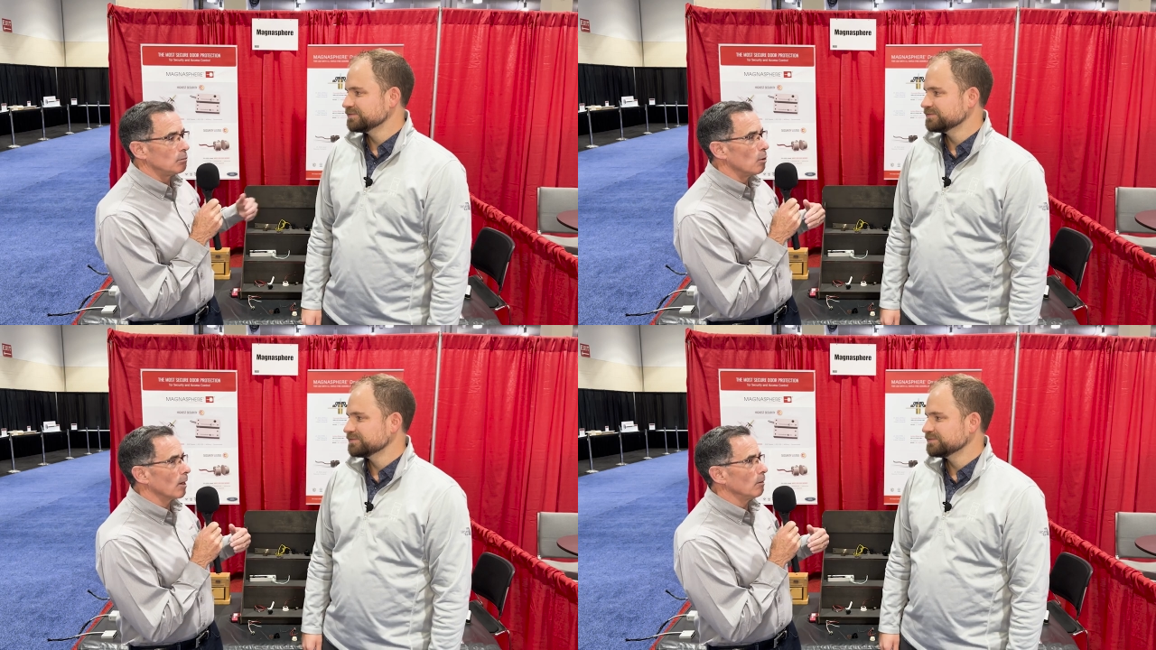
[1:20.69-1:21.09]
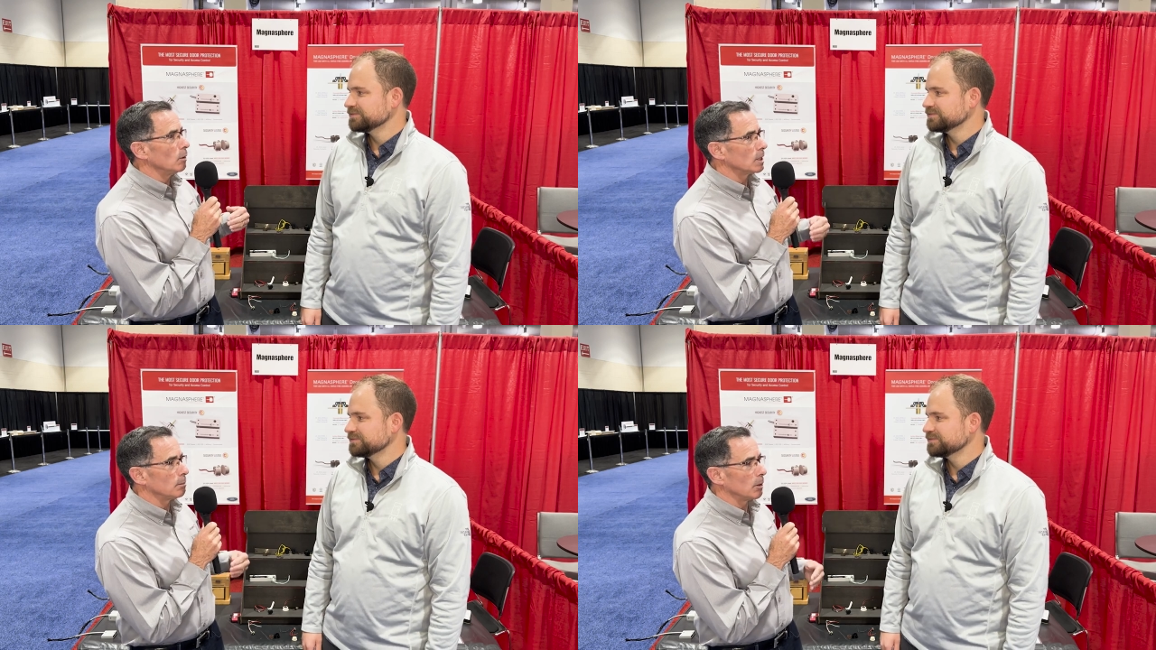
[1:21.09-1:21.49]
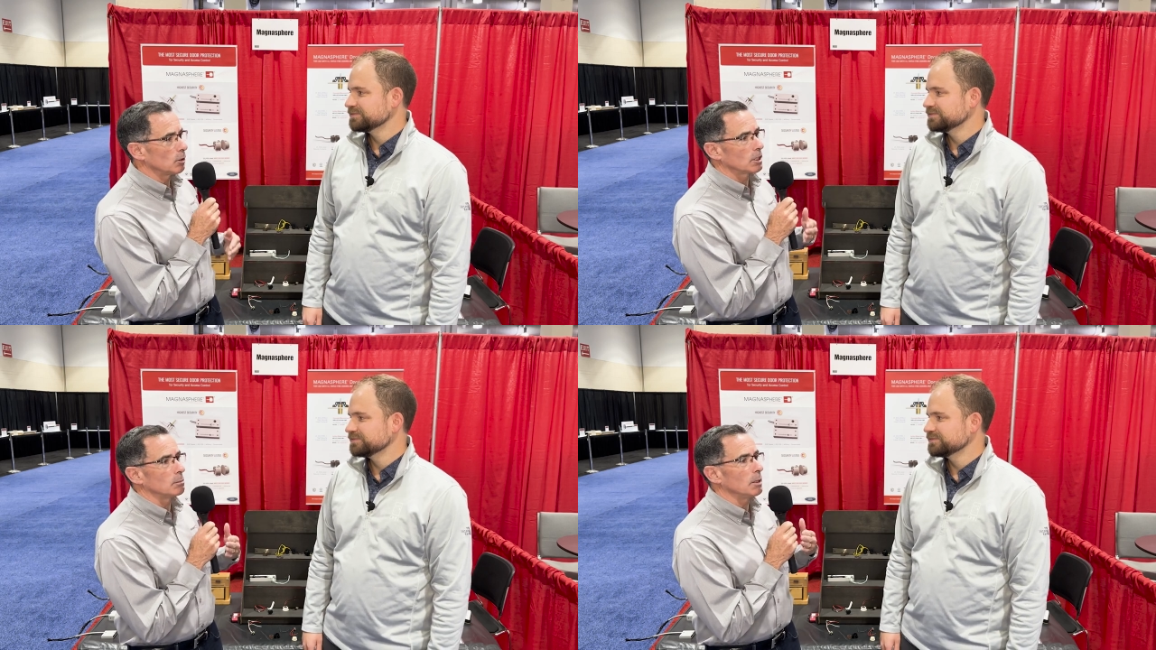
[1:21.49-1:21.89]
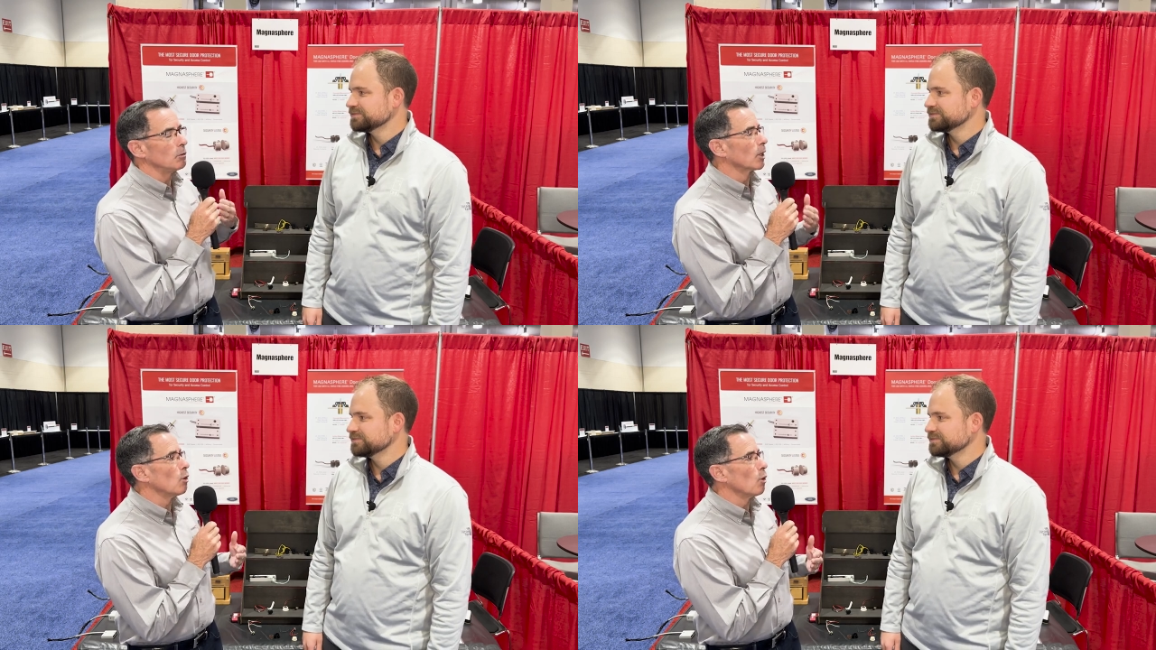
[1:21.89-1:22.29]
Speaker 1: where it was supposed to be
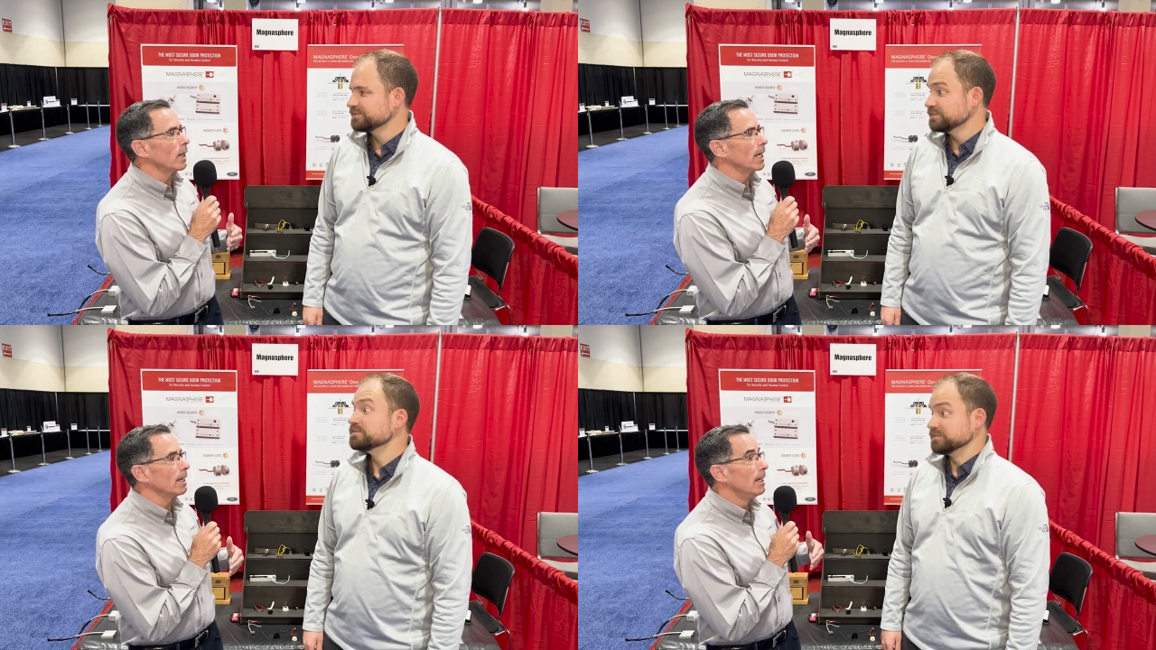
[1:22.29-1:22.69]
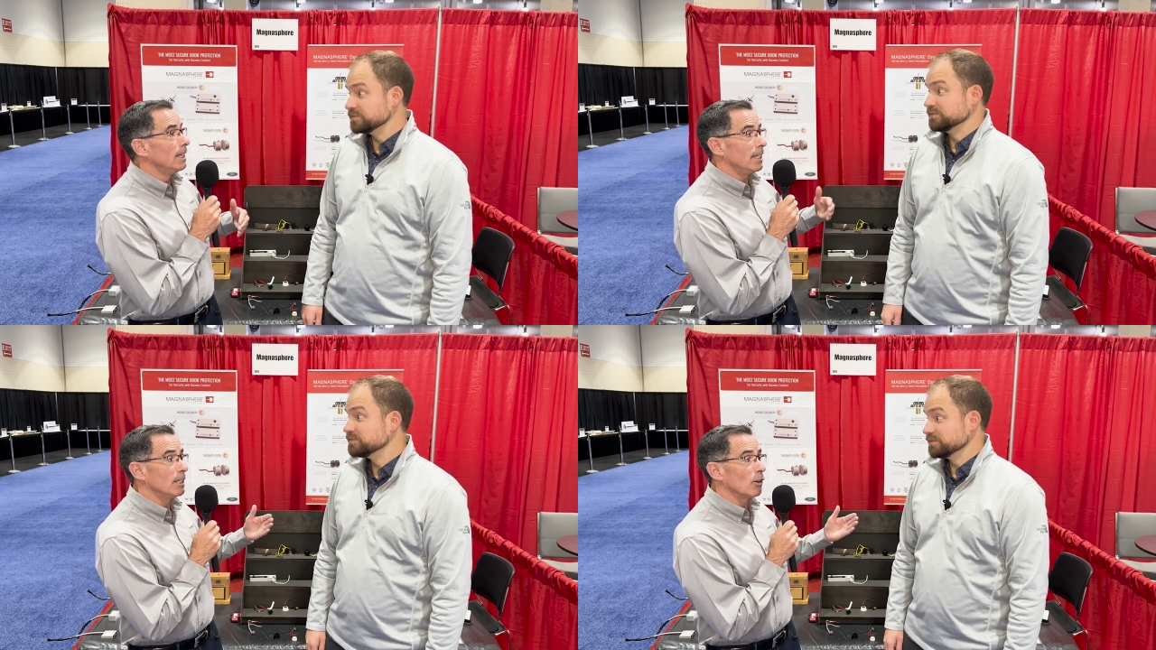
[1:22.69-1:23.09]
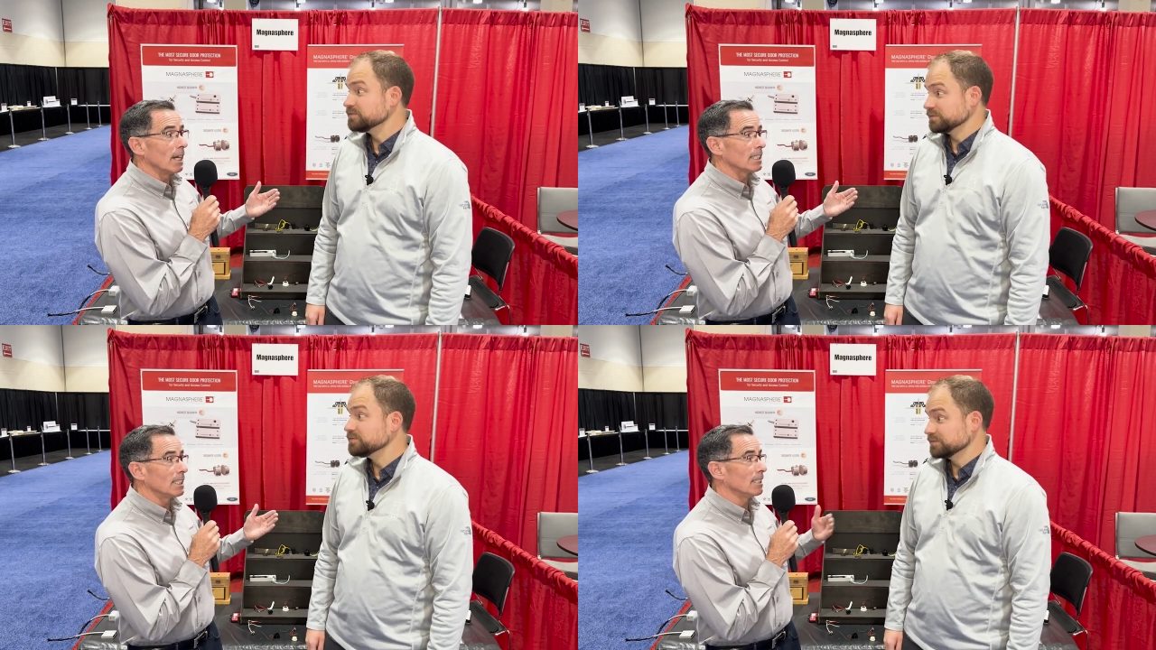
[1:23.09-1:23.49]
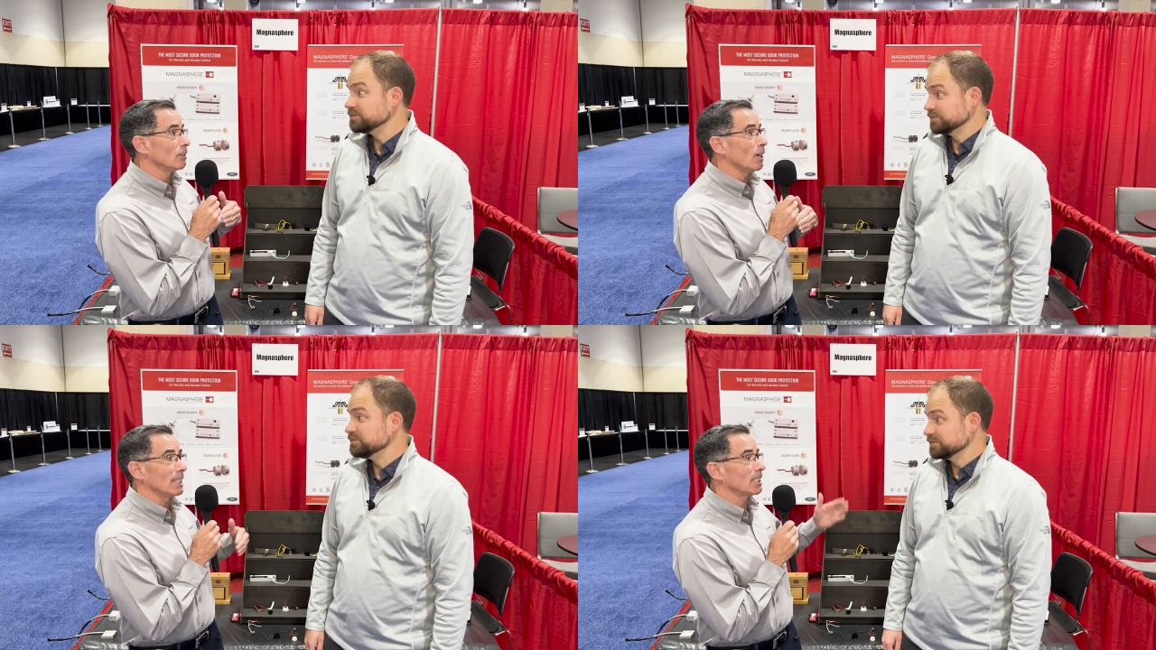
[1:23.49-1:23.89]
recording egress and
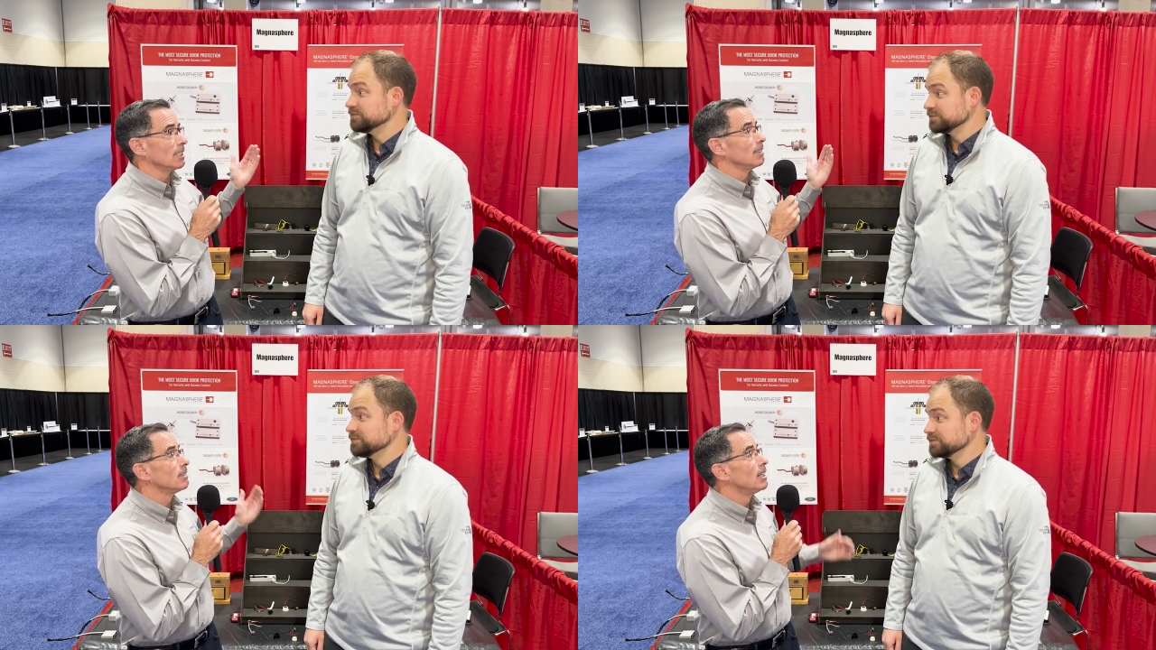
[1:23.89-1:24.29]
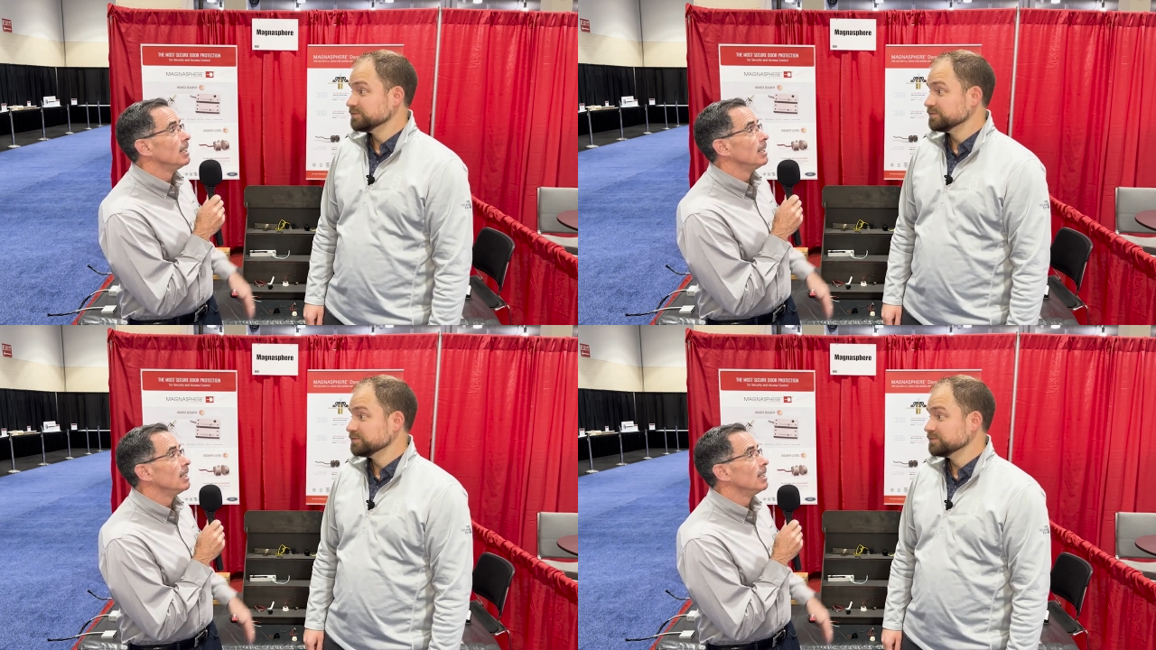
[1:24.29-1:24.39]
ingress and